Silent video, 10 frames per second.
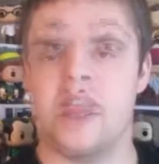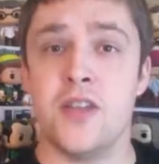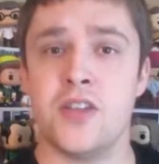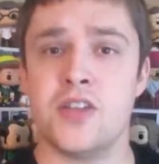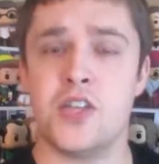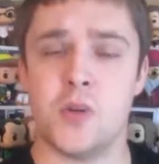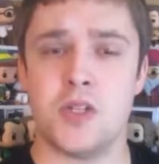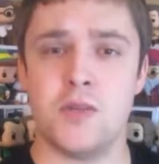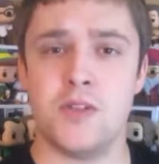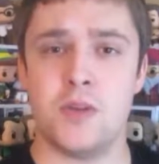This is Just
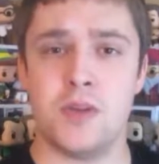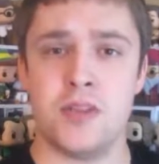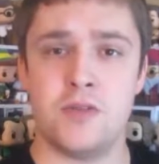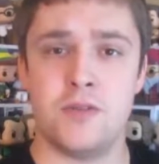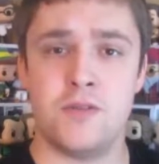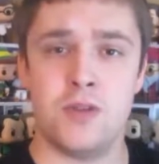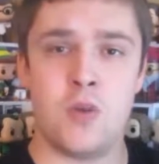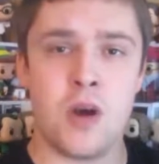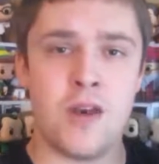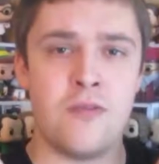Watch Movies with his
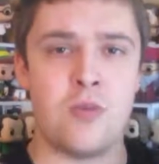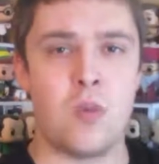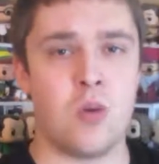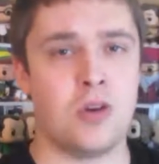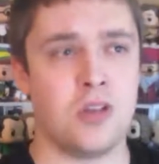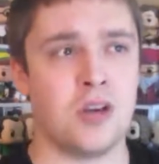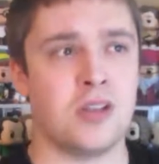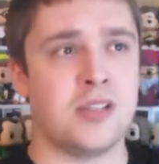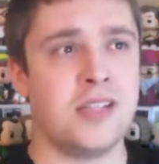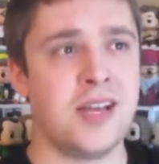review of War
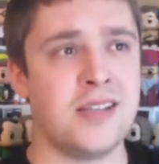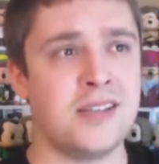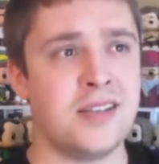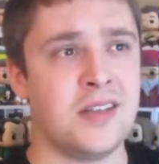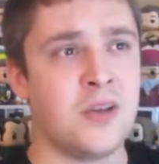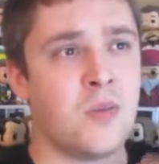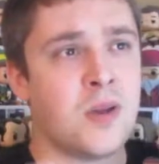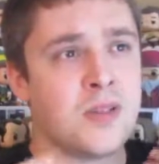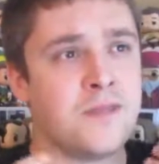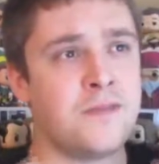Dogs. Yes, it
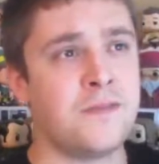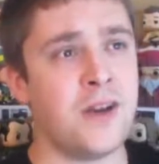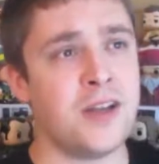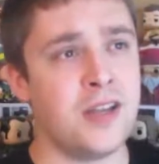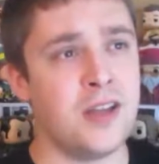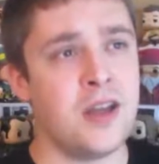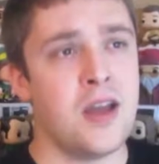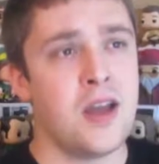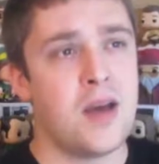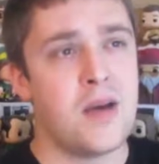wasn't funny.
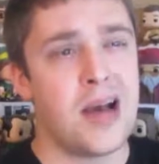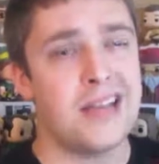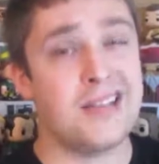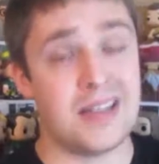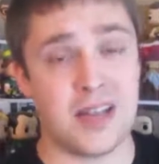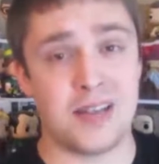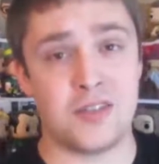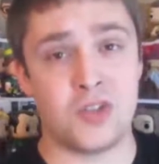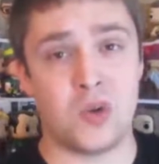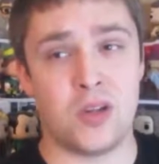I did like the
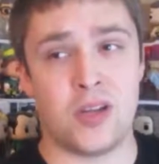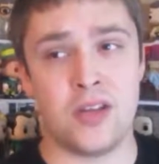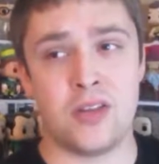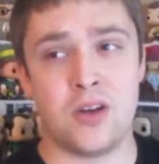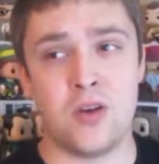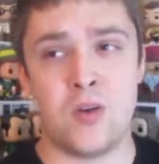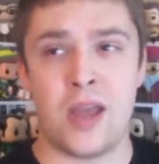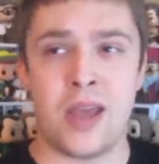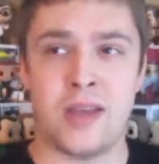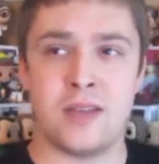storyline though,
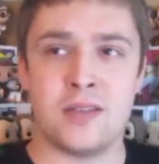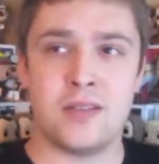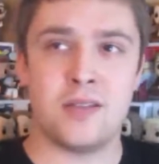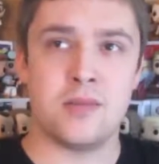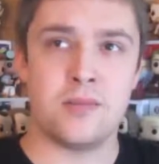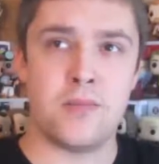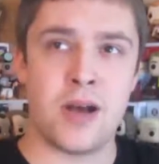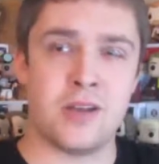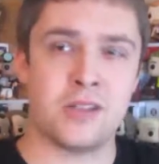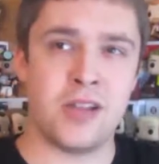and
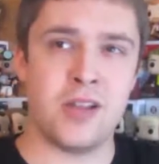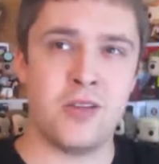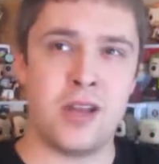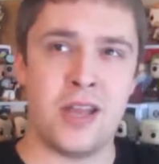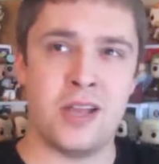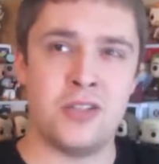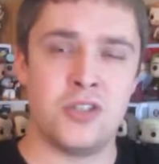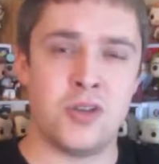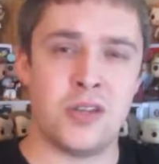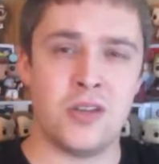Miles Teller and
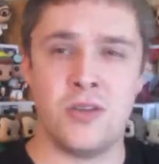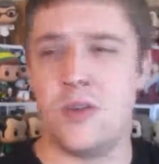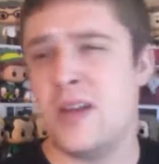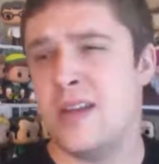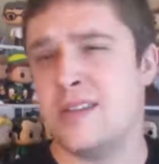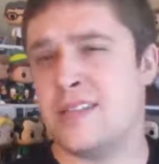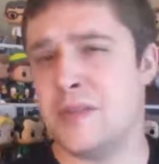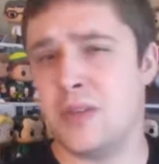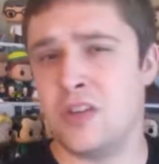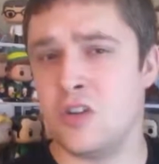Jonah Hill
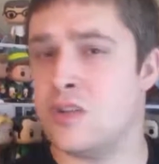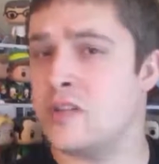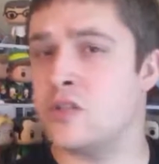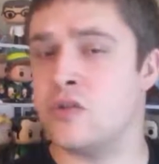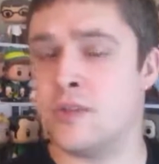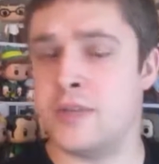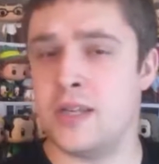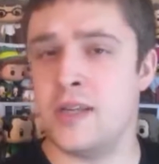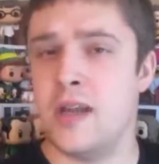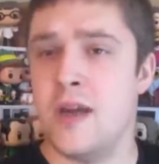seemed a little scripted,